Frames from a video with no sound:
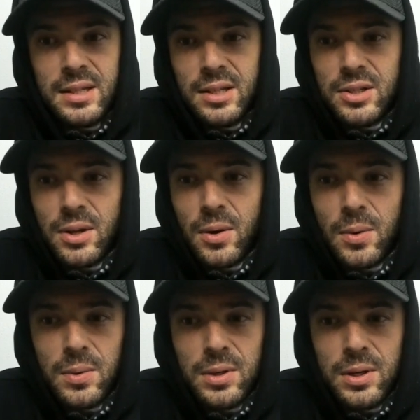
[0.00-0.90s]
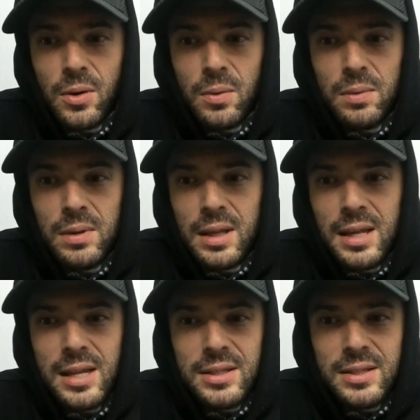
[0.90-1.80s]
So you know,
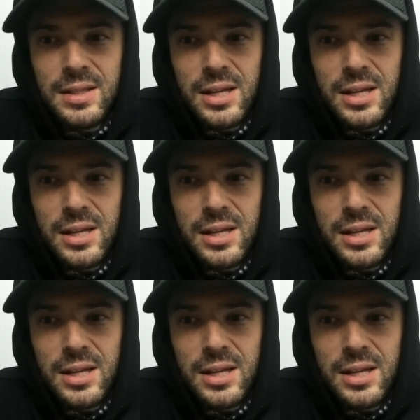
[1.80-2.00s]
it's